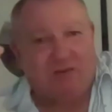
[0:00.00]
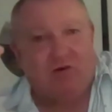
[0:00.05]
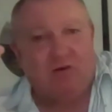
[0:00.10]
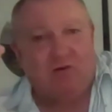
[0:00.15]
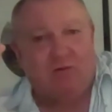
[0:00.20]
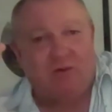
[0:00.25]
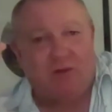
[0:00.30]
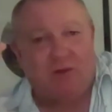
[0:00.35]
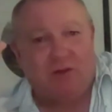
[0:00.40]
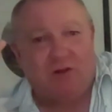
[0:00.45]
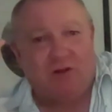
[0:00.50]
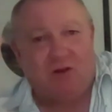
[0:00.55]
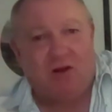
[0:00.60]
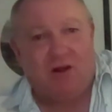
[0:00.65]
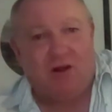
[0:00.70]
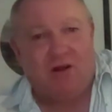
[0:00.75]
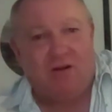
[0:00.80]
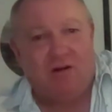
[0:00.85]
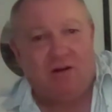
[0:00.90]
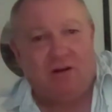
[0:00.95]
do it for the
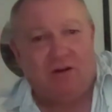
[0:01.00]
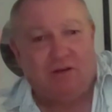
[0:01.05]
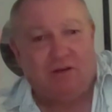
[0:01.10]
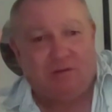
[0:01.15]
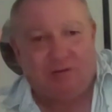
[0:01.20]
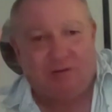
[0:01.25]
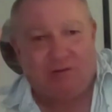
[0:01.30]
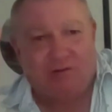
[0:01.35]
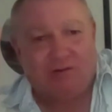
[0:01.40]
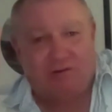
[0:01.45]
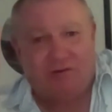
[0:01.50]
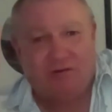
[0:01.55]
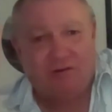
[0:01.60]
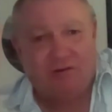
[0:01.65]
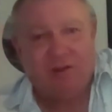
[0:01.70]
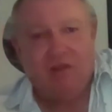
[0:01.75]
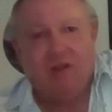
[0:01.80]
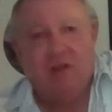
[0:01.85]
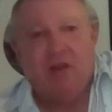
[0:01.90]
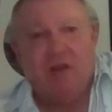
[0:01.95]
client. It's just,
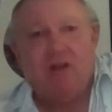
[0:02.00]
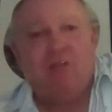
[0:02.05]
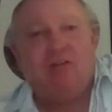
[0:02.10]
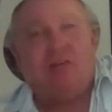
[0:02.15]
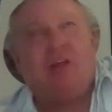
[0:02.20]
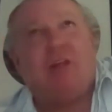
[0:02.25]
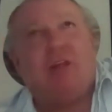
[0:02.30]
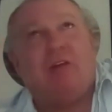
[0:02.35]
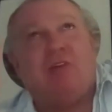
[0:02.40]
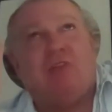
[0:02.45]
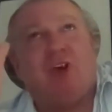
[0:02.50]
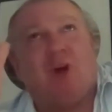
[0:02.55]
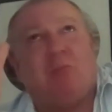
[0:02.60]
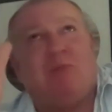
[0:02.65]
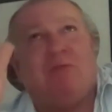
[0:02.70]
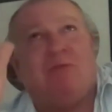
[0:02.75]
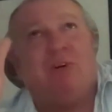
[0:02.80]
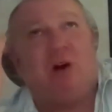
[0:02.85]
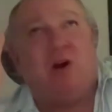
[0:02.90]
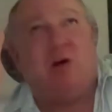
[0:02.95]
so the
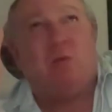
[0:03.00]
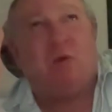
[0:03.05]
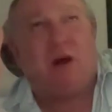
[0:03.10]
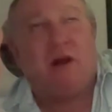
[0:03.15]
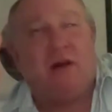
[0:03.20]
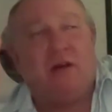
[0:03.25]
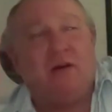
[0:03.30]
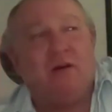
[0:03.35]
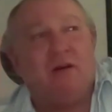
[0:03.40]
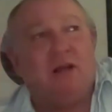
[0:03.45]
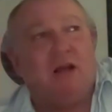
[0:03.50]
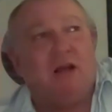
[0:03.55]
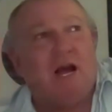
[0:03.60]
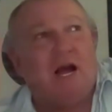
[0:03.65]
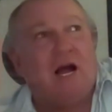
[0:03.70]
Shopify one,